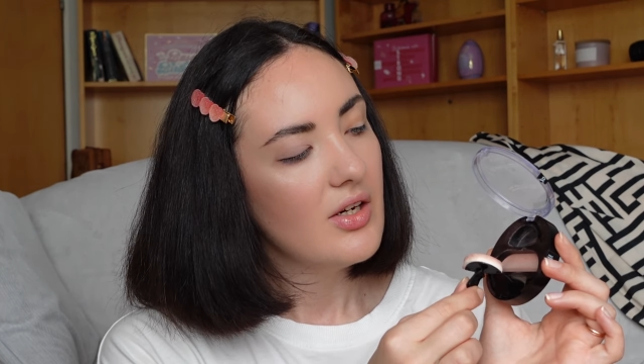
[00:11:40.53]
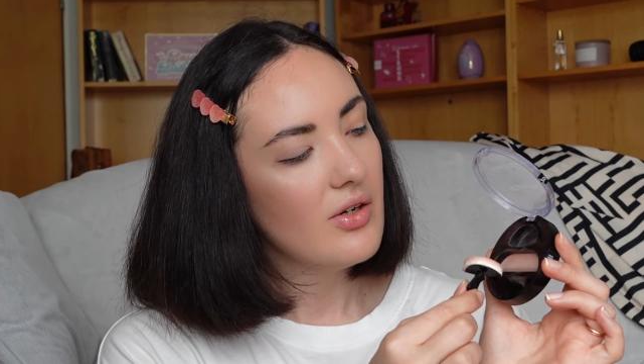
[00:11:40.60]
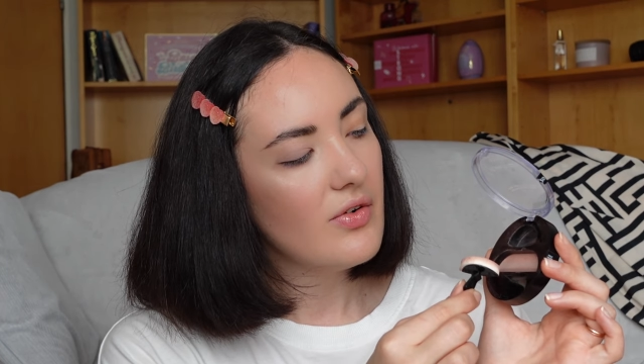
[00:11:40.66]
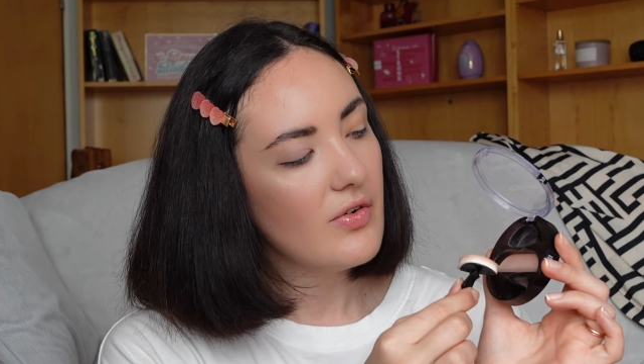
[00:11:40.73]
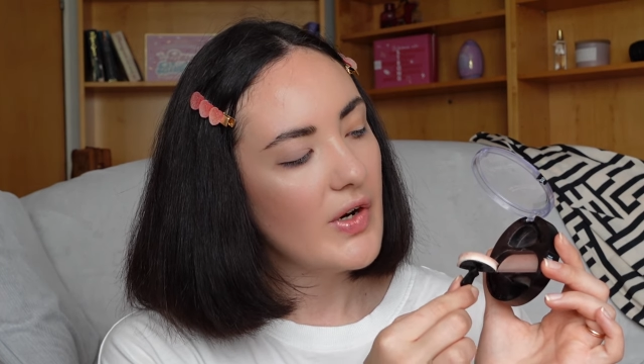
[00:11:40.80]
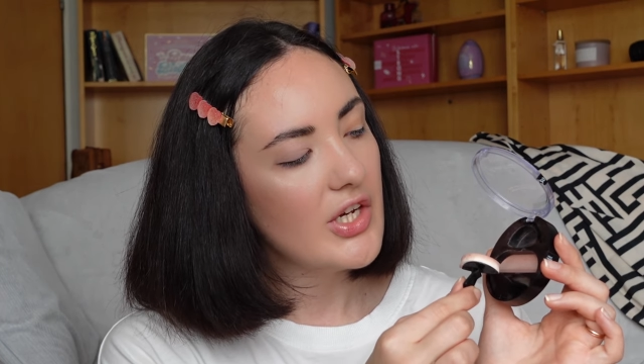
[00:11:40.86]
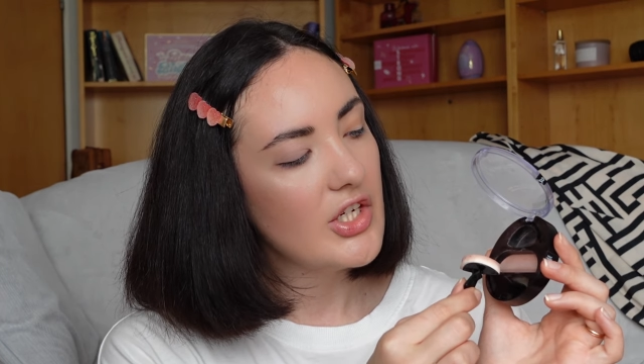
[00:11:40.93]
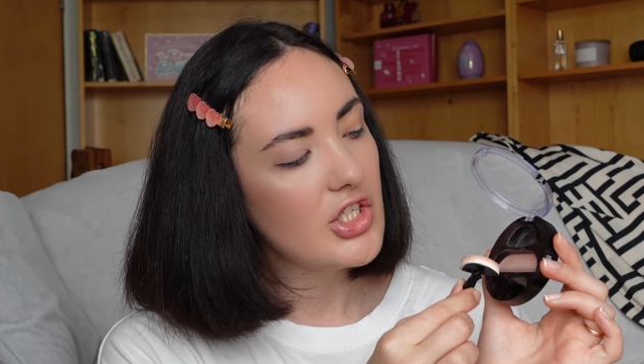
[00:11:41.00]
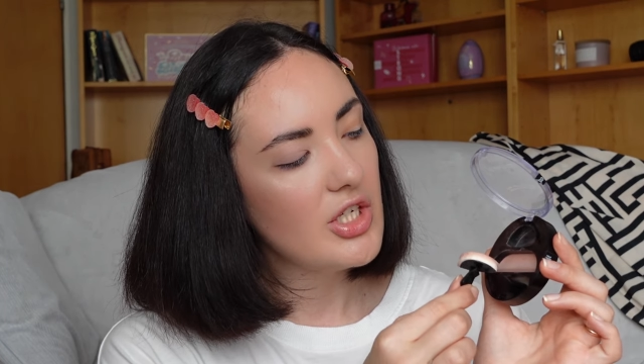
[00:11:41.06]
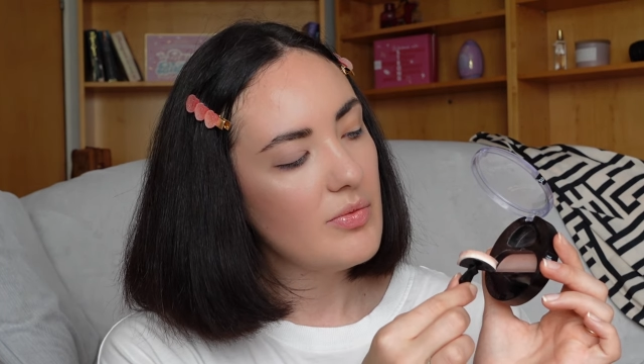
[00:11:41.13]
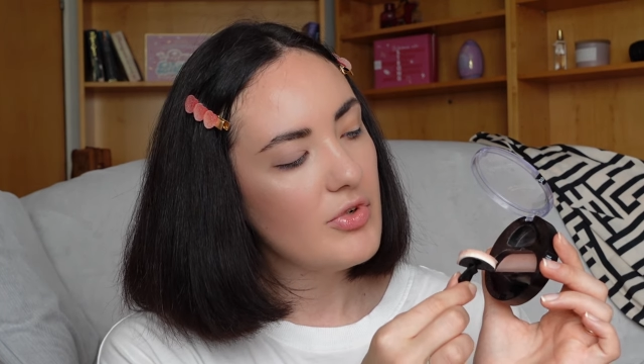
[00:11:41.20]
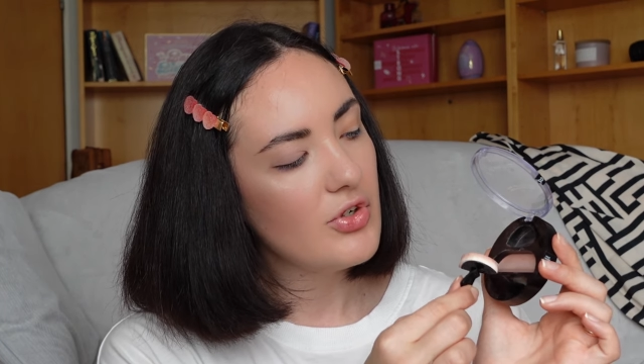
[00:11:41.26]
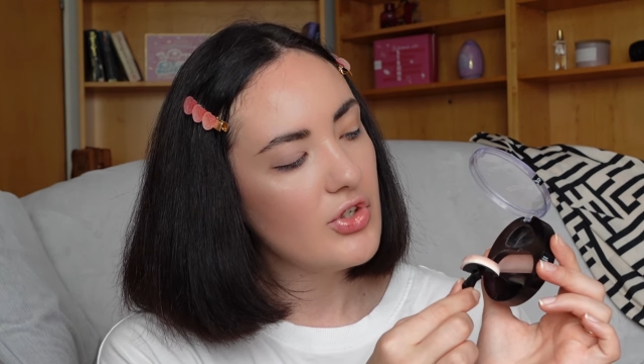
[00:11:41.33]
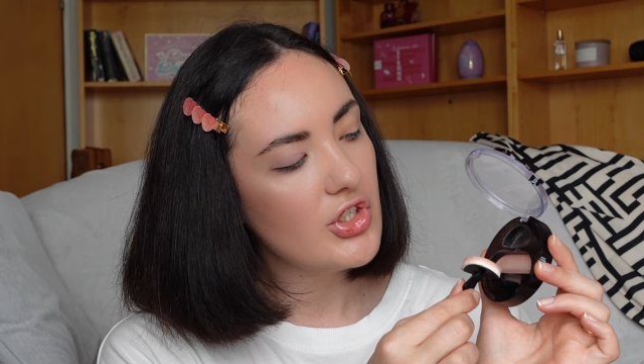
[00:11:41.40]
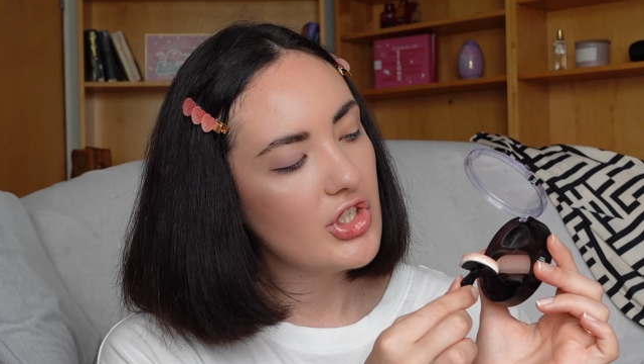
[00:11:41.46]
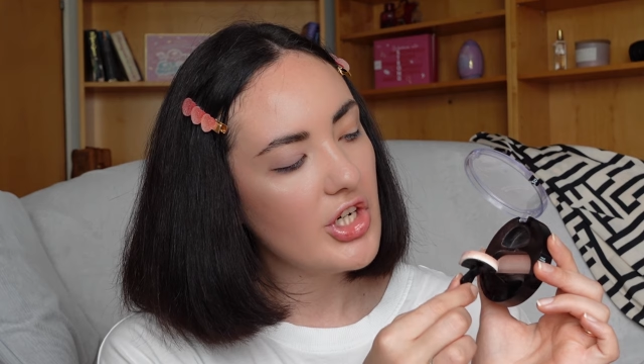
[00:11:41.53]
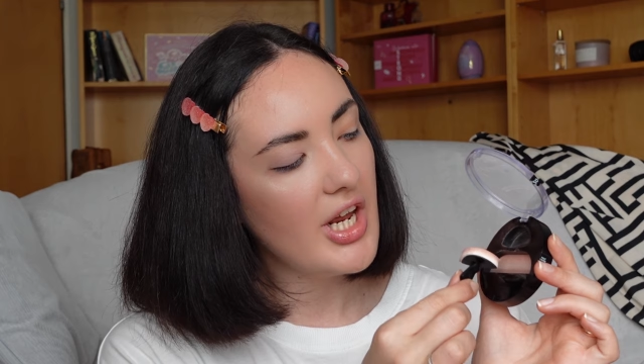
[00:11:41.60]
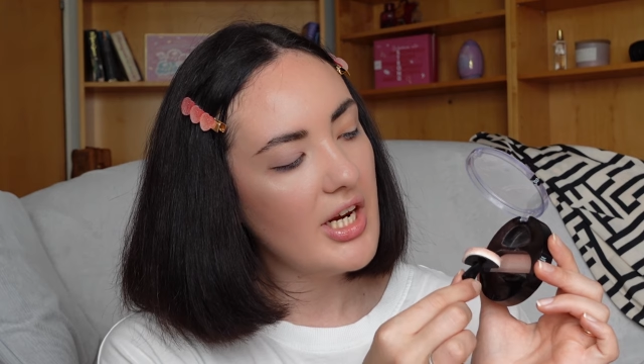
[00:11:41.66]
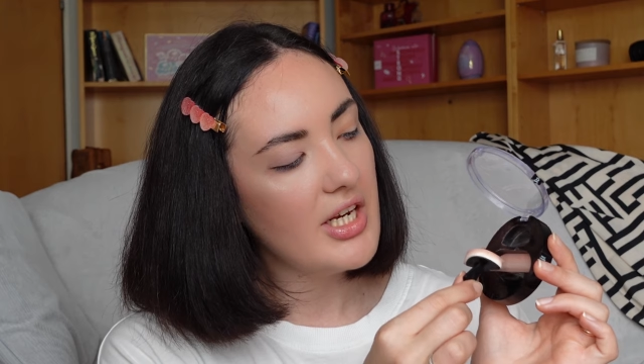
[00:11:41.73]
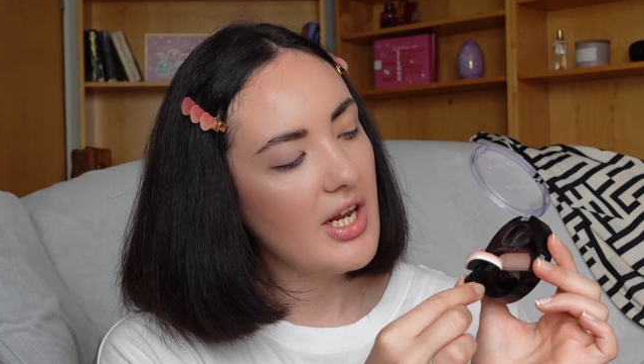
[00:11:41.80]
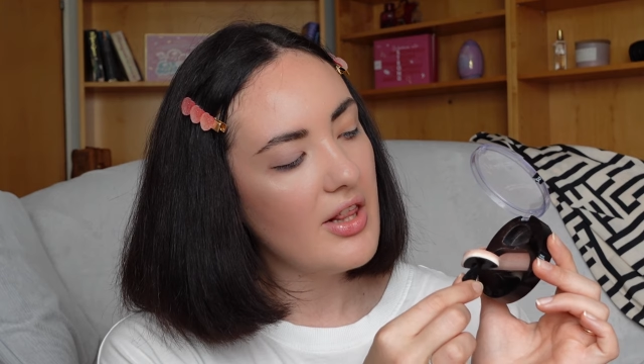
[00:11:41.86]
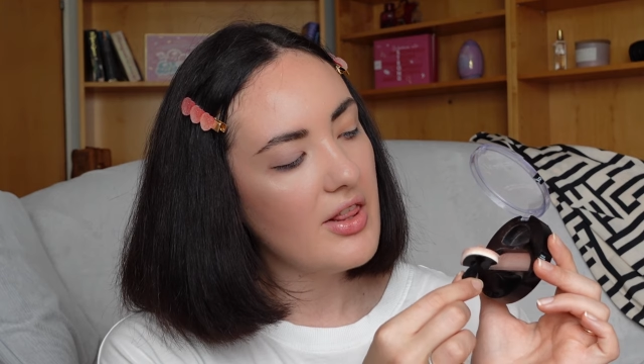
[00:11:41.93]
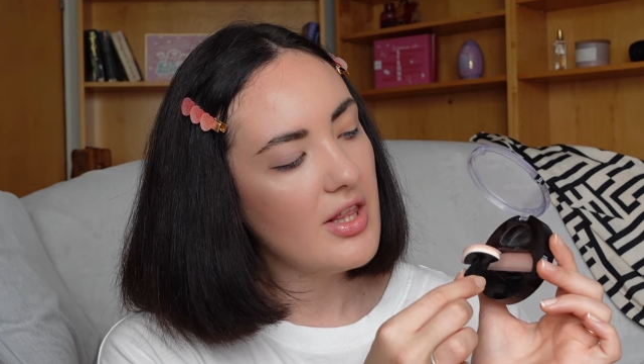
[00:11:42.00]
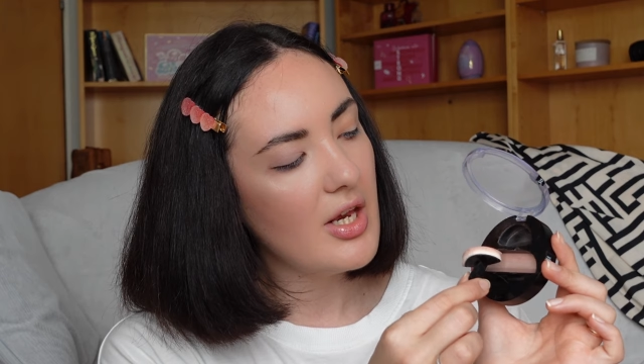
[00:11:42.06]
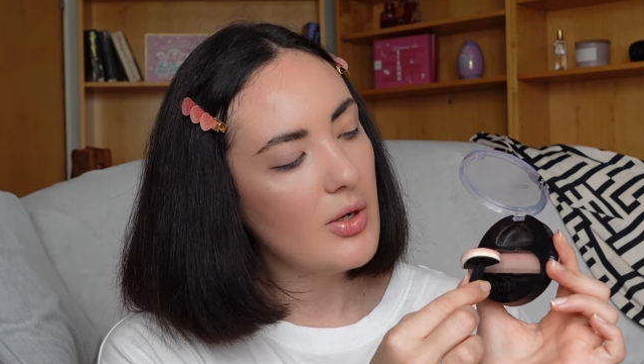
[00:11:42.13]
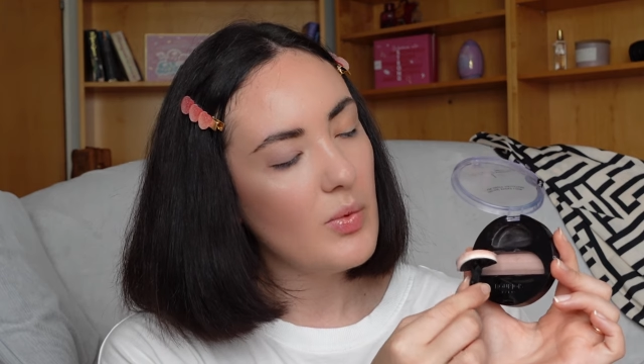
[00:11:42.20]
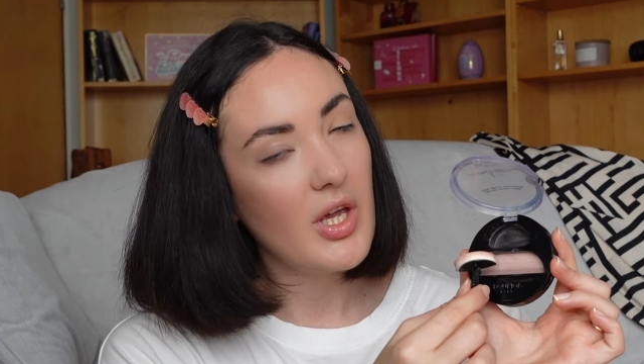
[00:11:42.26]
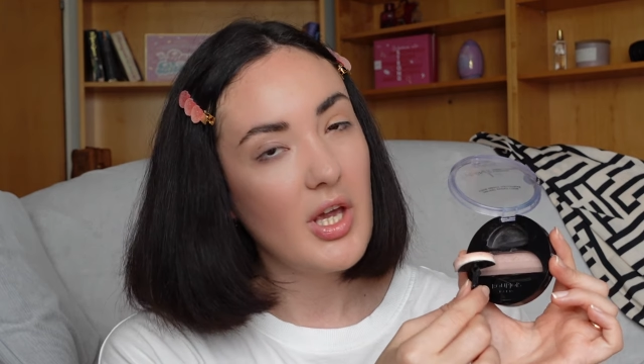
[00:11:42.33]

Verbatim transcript: gray shimmery shade and then